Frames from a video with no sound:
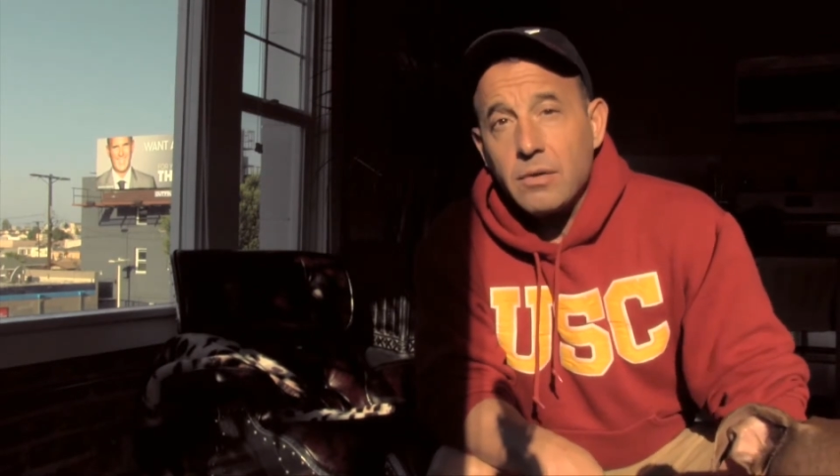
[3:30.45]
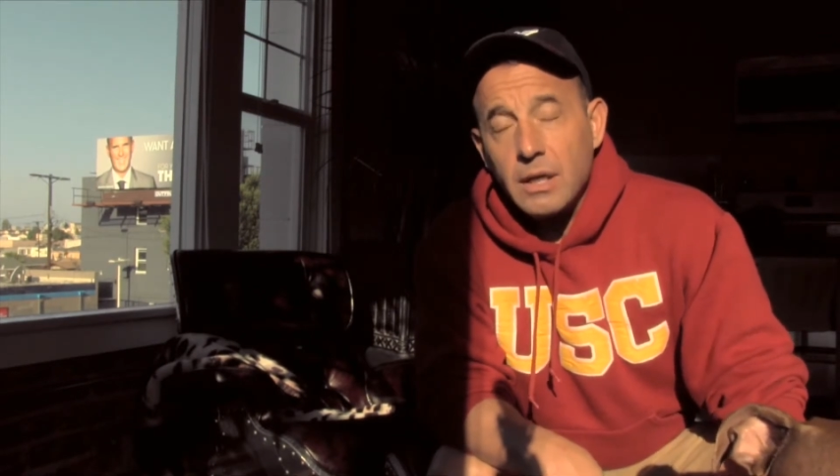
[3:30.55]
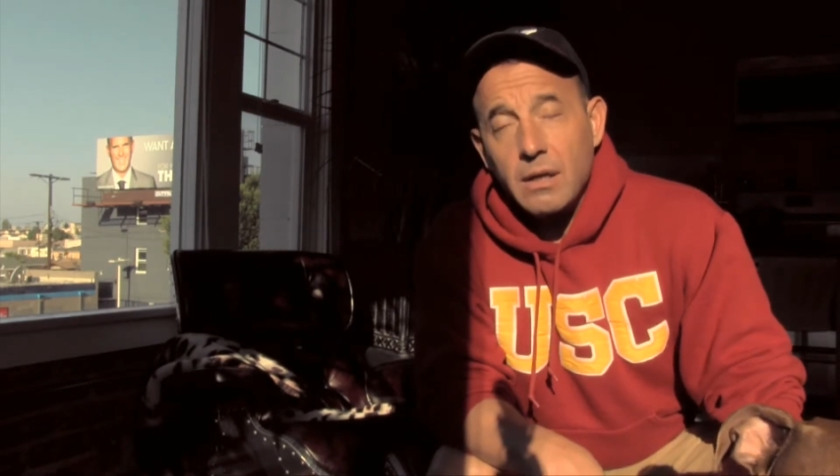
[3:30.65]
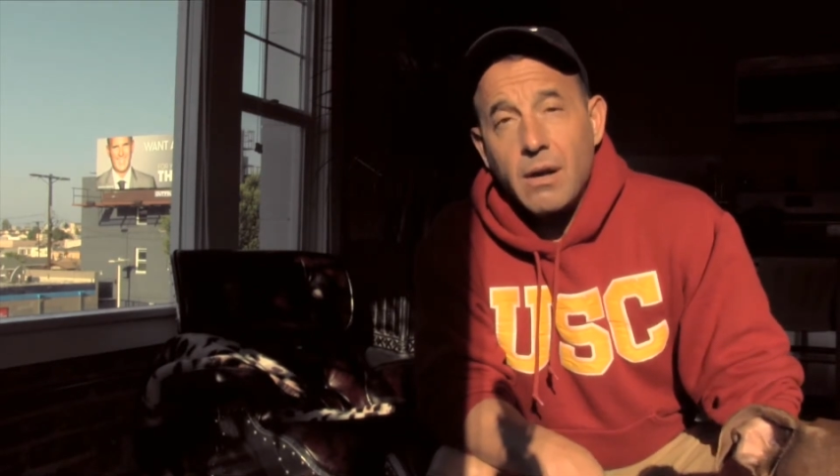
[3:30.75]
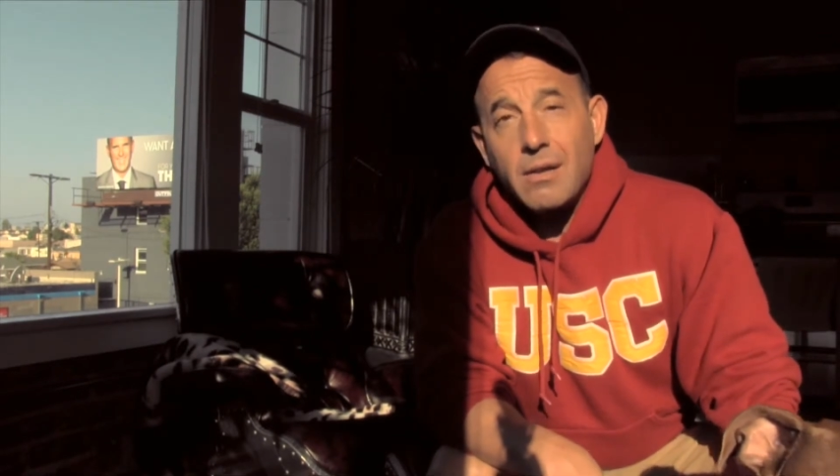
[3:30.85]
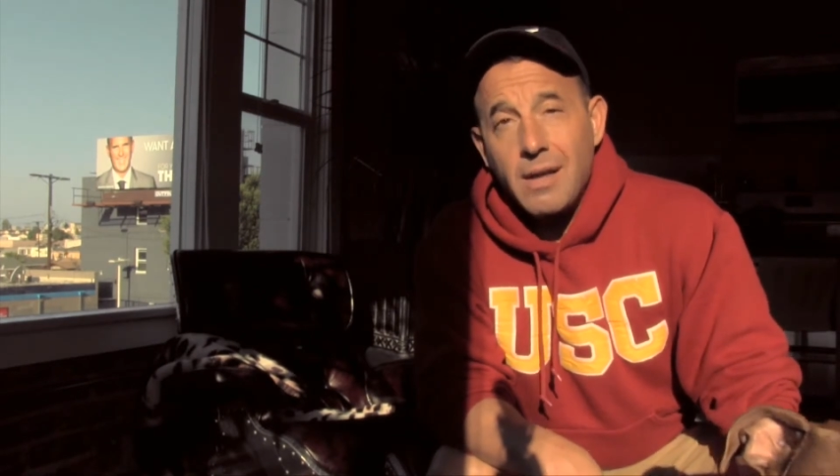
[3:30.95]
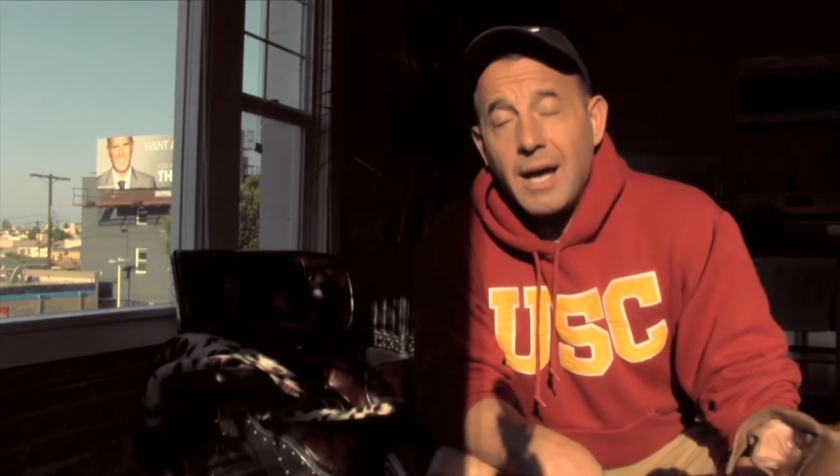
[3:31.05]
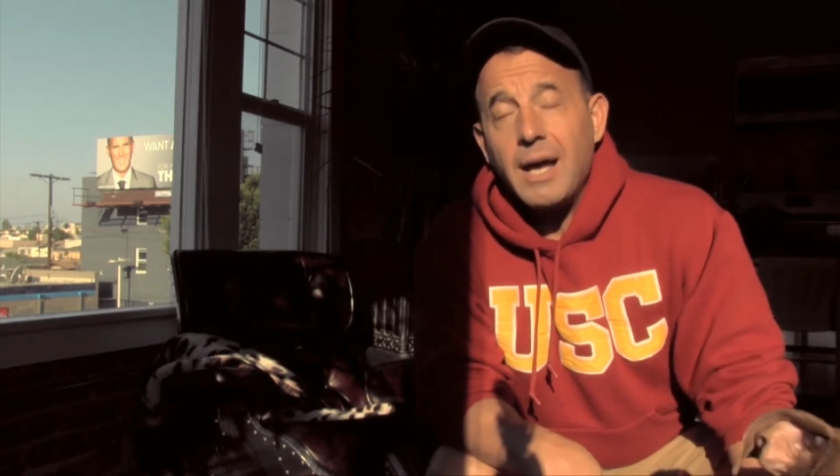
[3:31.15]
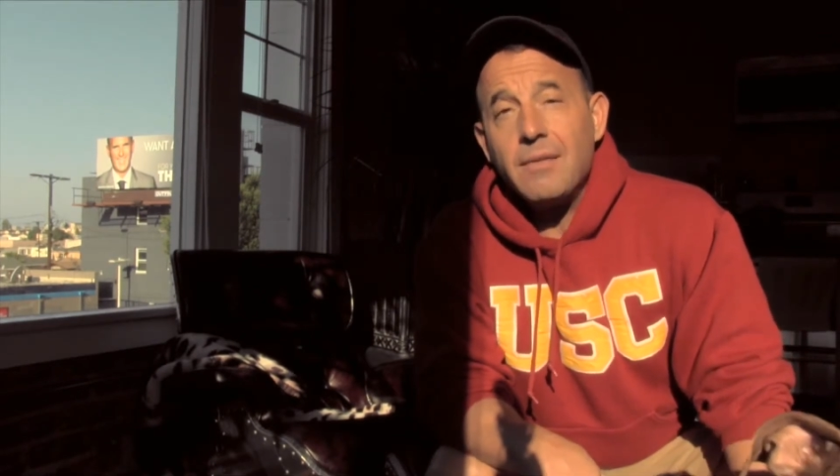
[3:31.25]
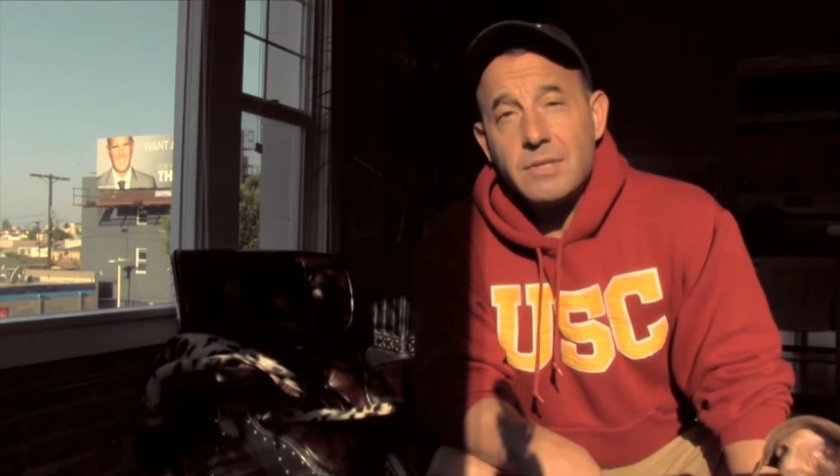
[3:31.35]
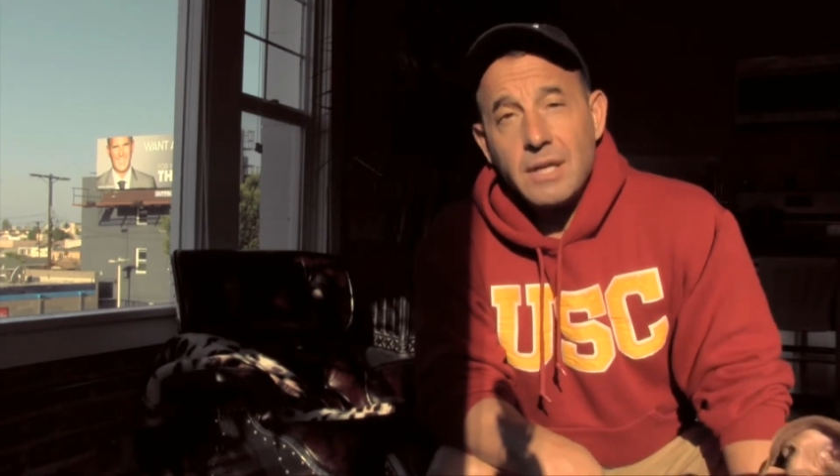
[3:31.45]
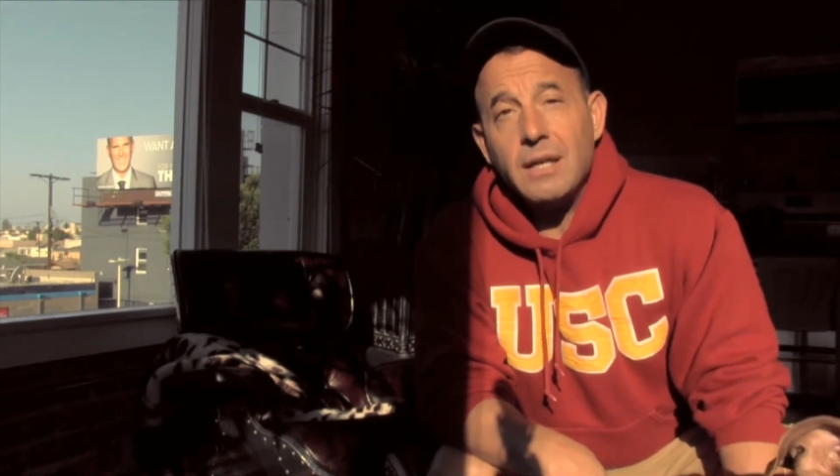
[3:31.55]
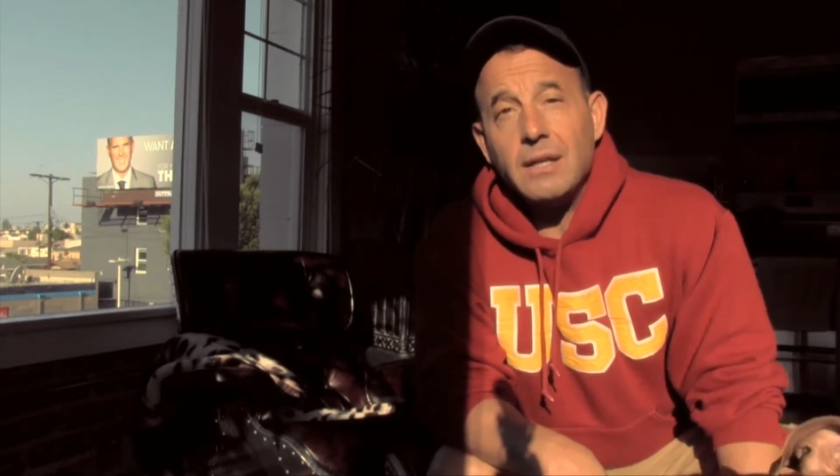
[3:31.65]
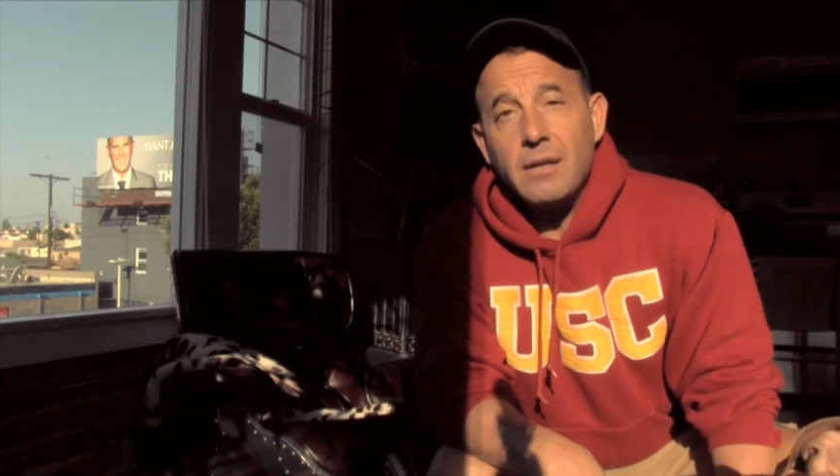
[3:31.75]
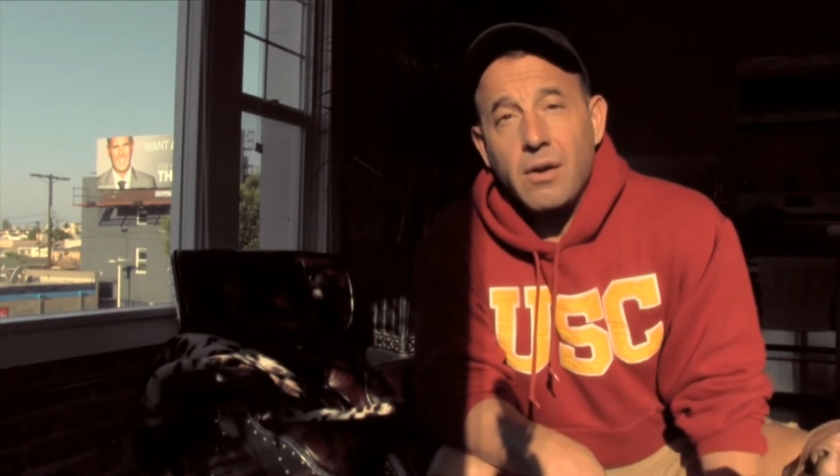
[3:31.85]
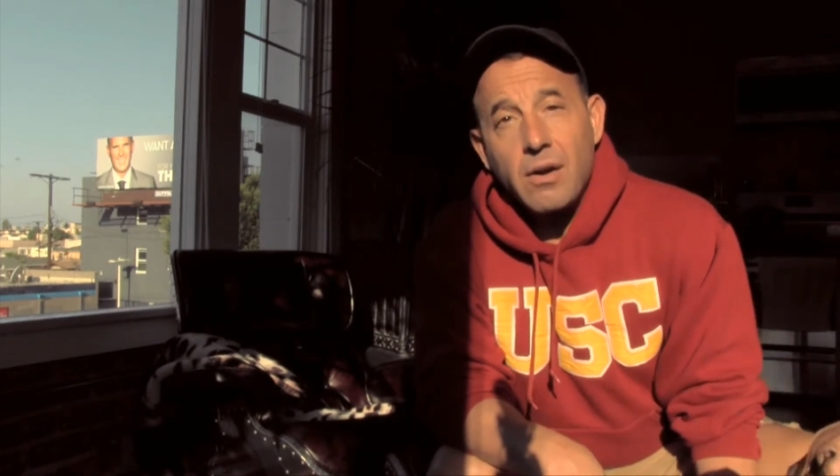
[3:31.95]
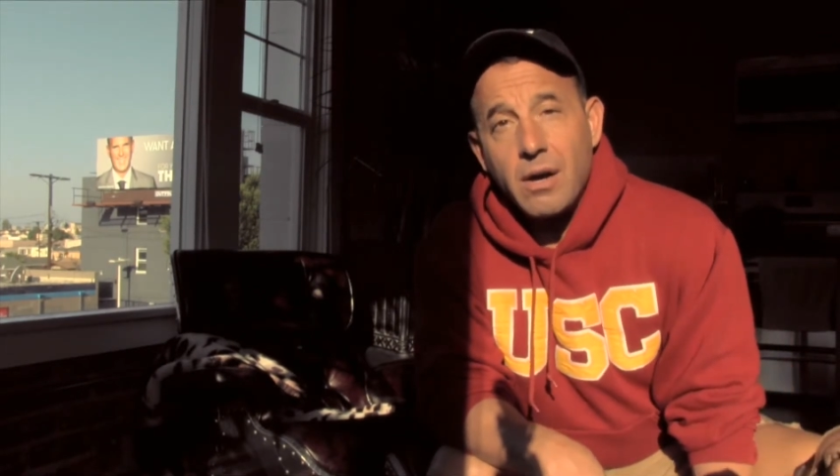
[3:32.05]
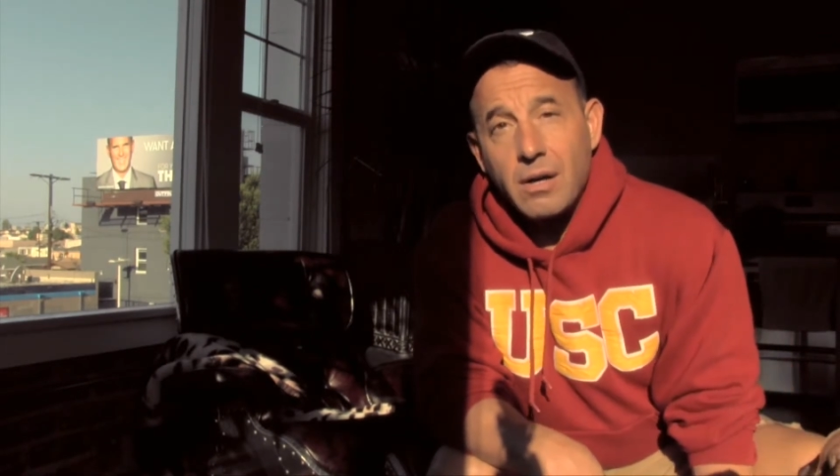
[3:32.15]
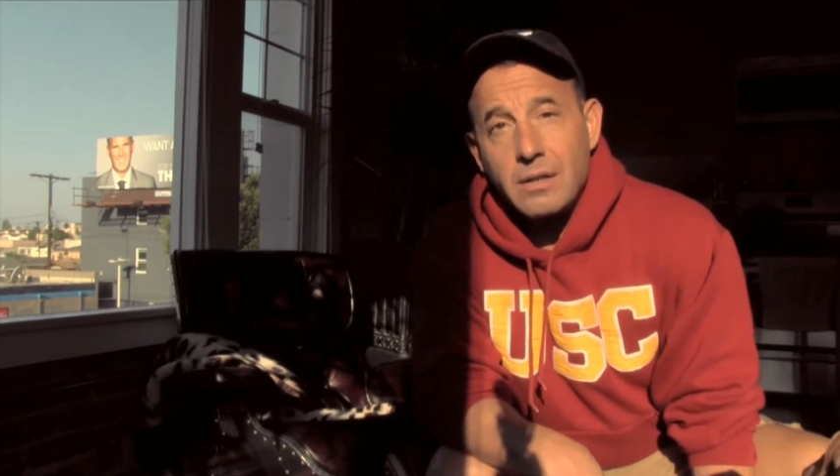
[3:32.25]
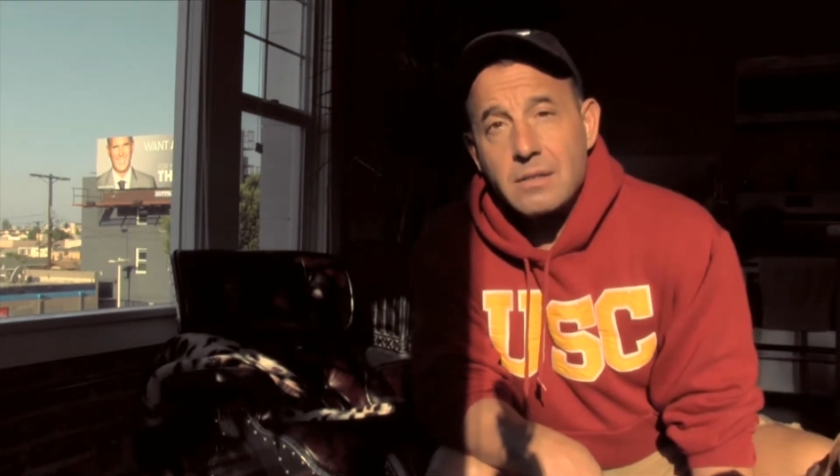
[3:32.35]
in our lives and in our
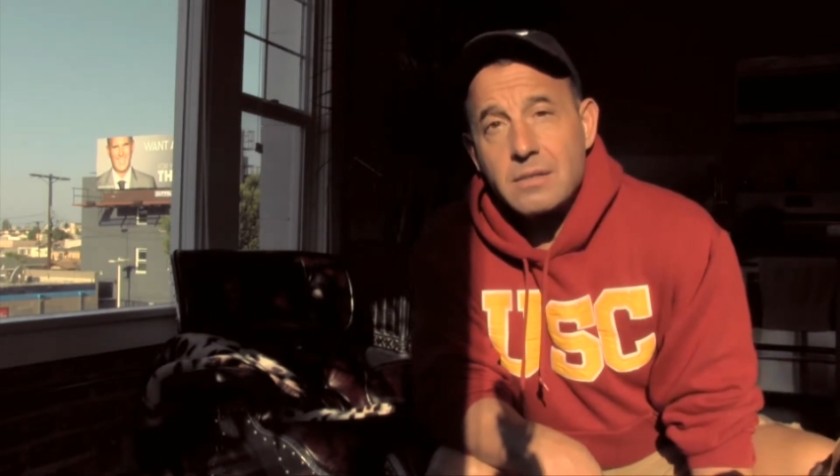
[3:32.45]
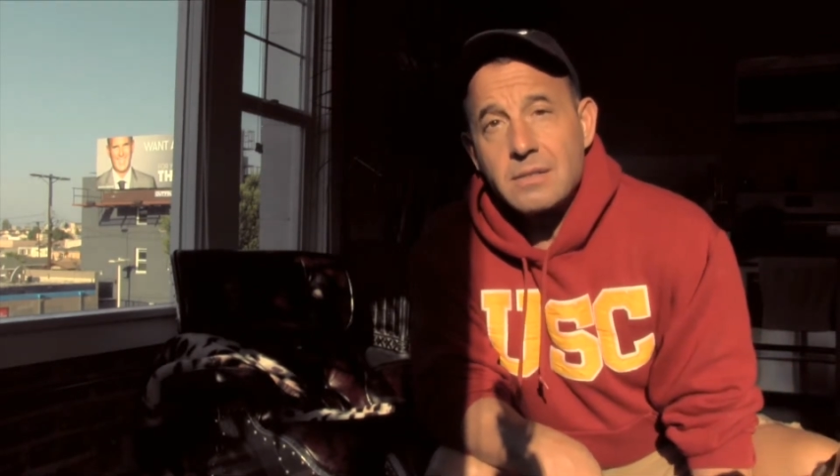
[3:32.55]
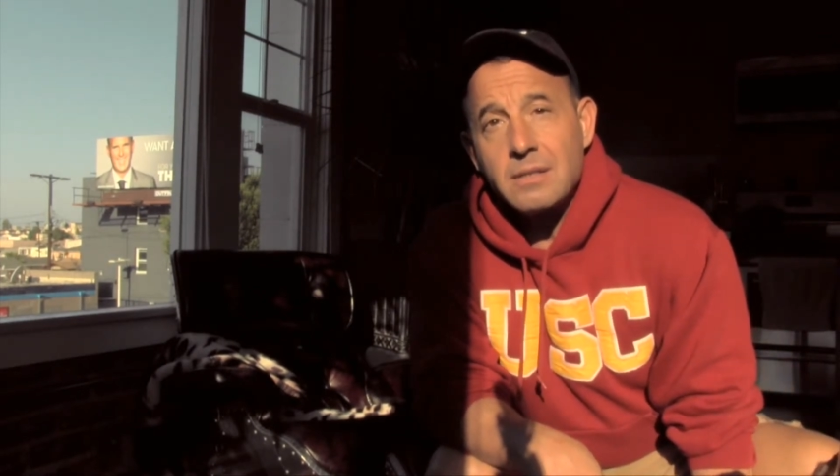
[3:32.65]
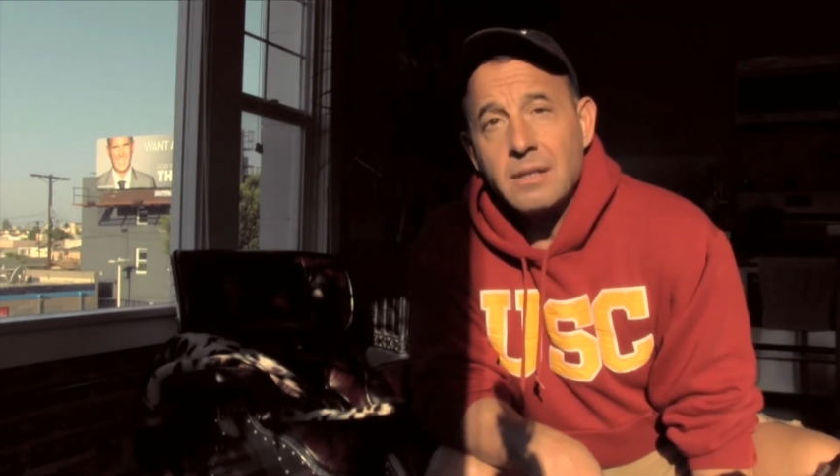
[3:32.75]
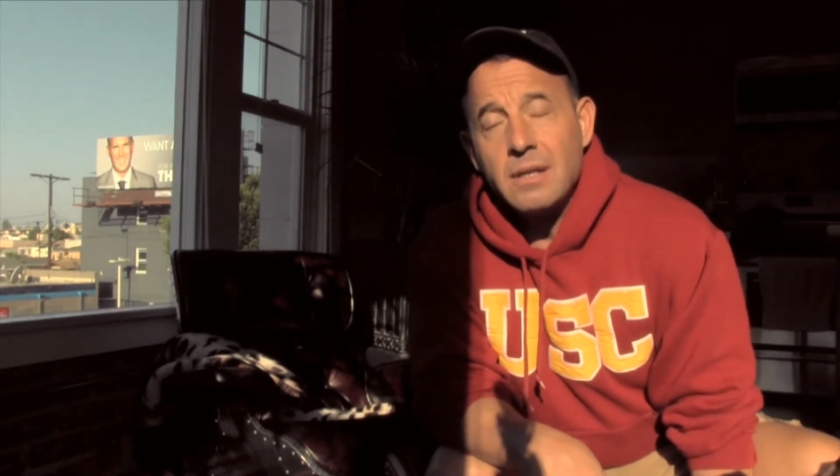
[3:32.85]
hearts